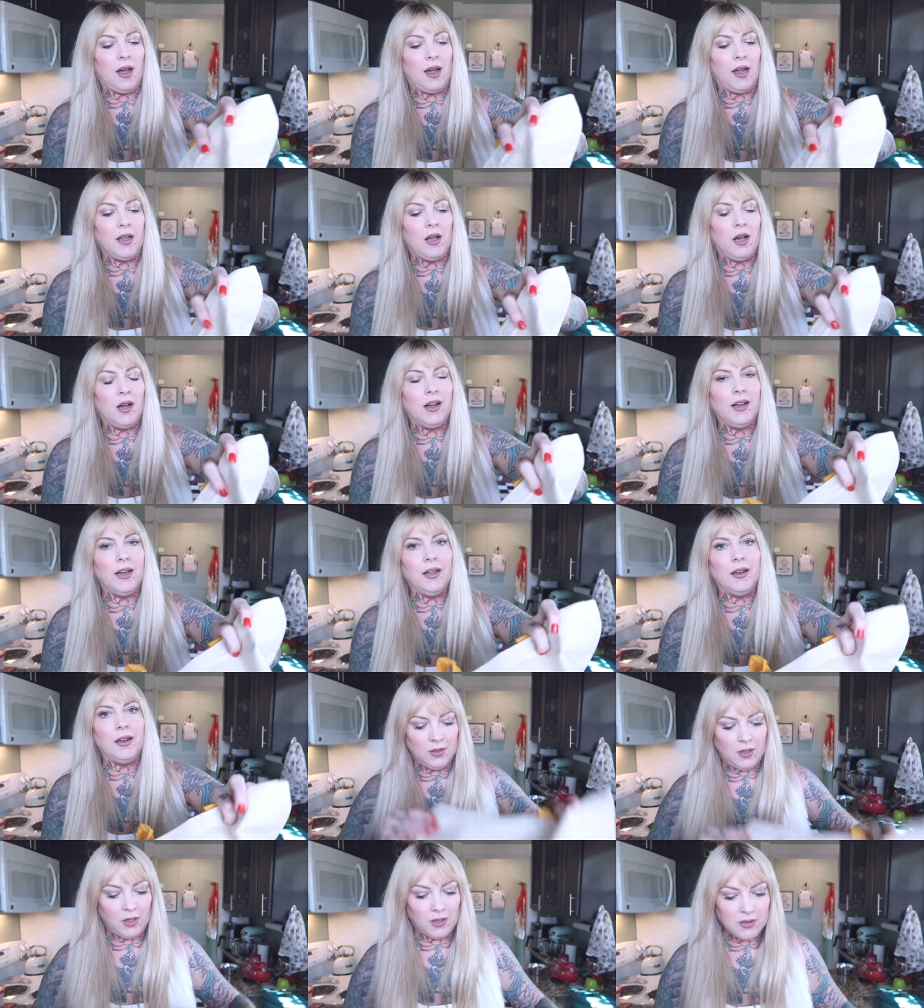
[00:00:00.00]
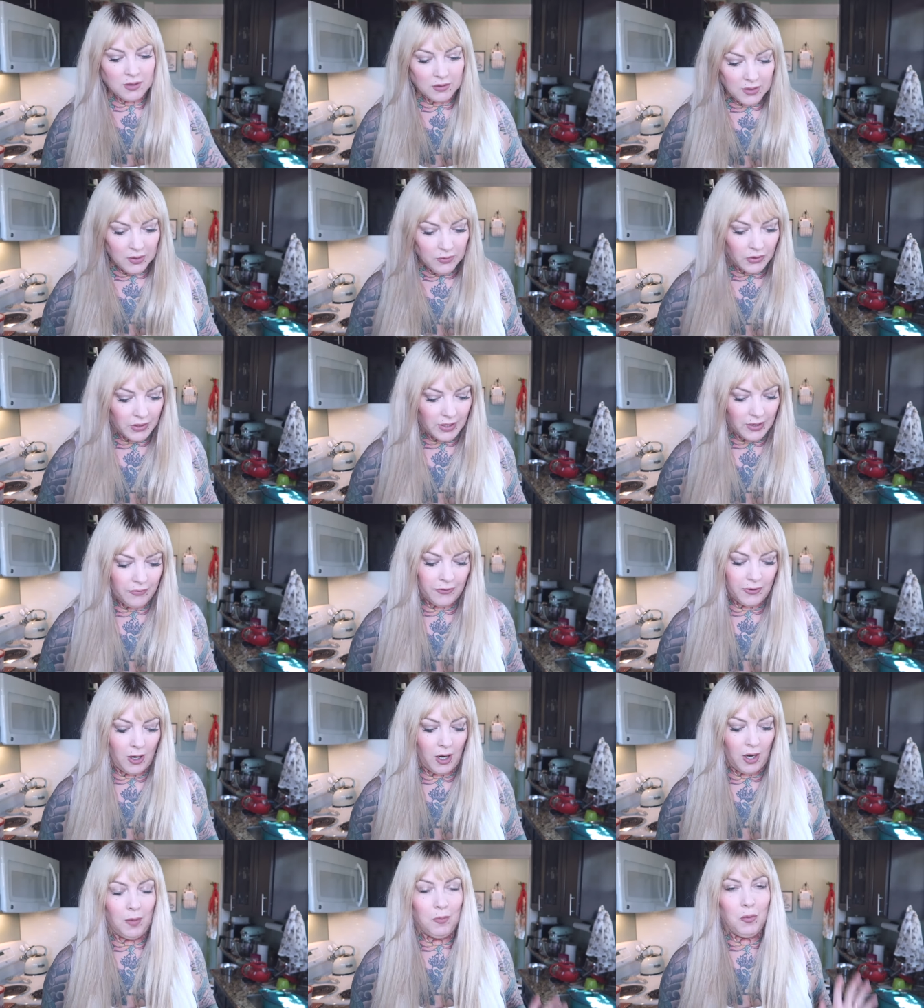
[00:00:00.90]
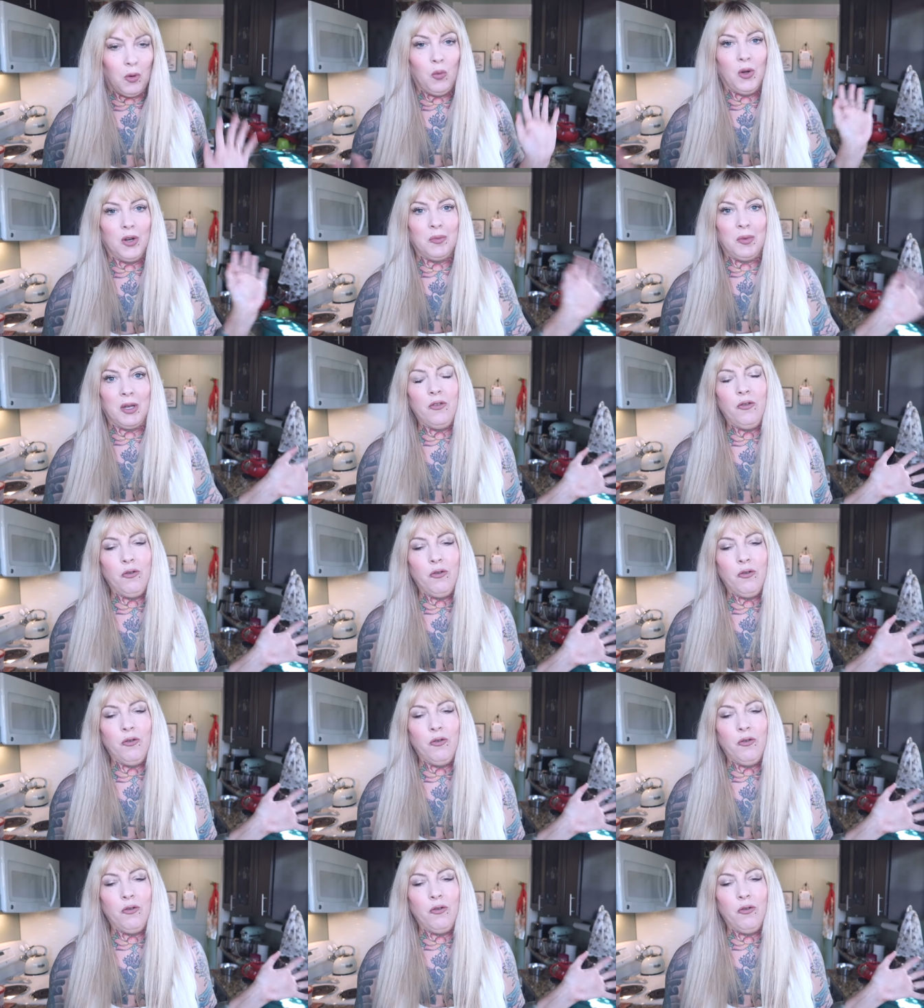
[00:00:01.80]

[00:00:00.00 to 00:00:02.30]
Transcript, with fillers: I got a delivery from one of my